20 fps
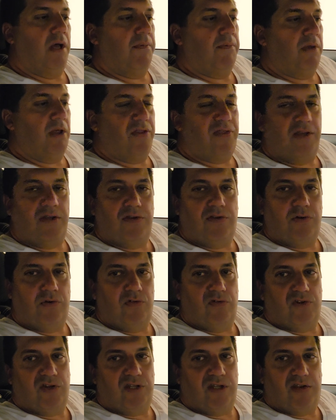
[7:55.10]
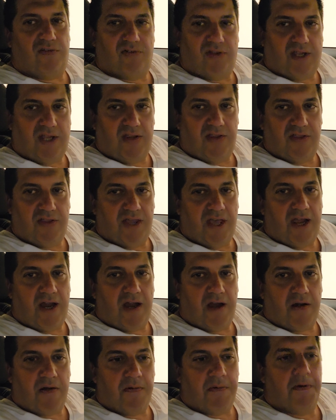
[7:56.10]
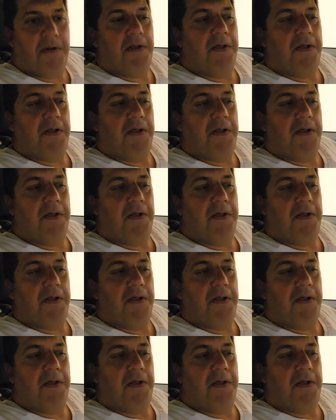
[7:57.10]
nothing too significant there.